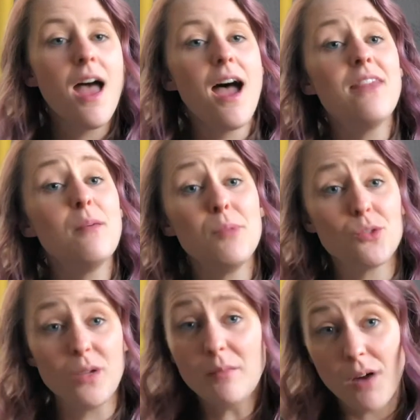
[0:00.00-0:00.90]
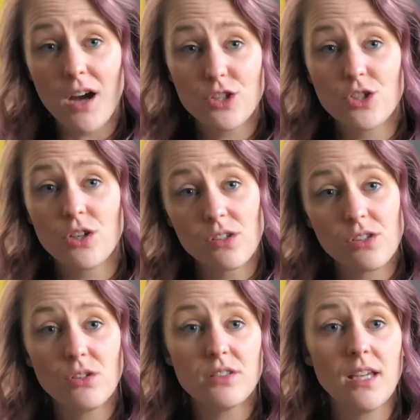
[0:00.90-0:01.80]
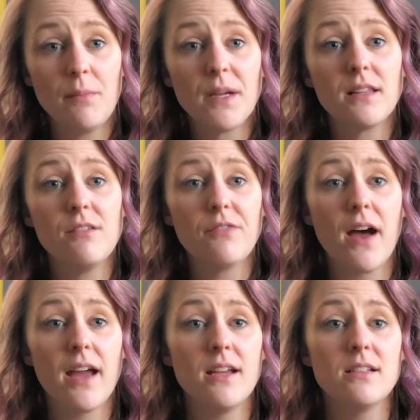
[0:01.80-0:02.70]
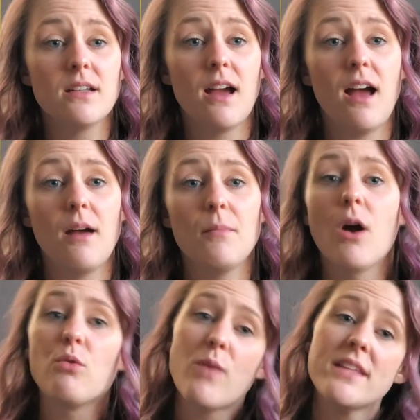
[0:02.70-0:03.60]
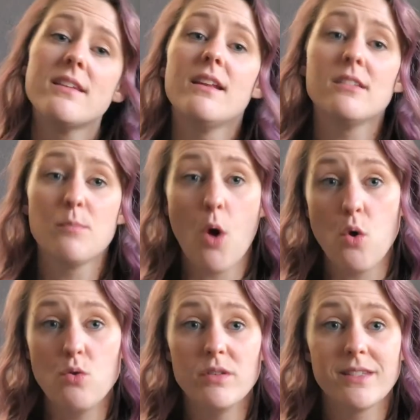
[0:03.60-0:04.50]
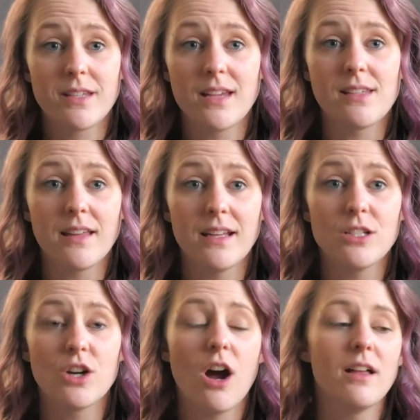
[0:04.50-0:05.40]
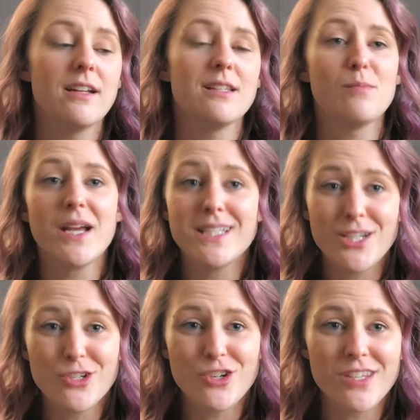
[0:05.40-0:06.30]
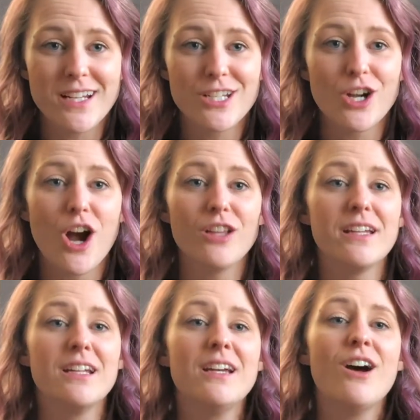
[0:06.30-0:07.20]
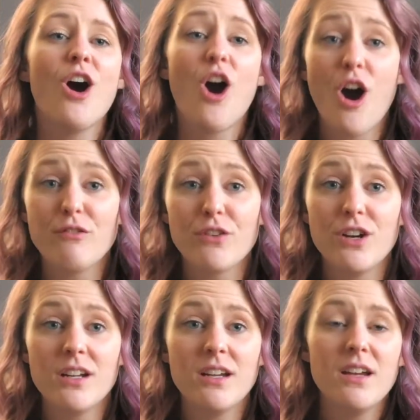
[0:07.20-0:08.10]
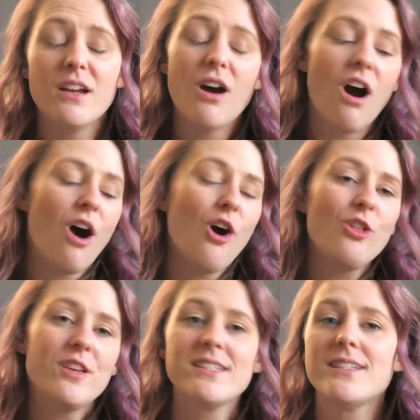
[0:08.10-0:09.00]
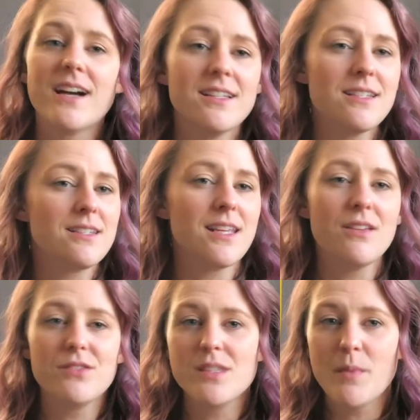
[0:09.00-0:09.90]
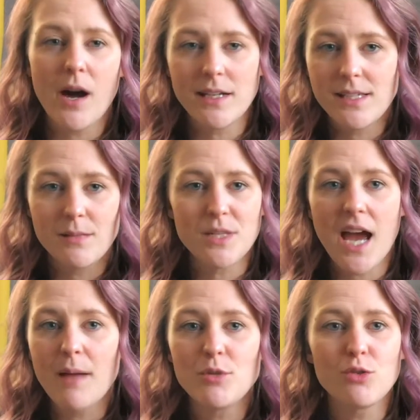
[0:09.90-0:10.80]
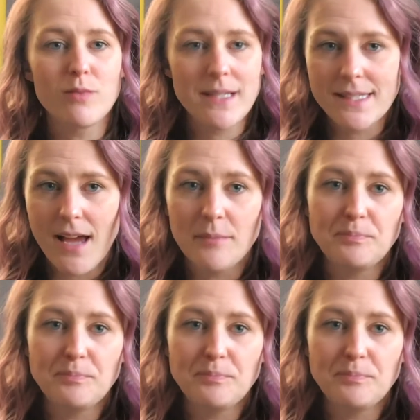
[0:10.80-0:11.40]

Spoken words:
And then between postures, you'll typically find a resonance pose, as I like to call it, as my teachers like to call it, offered. All this does is gives the body some time to reset,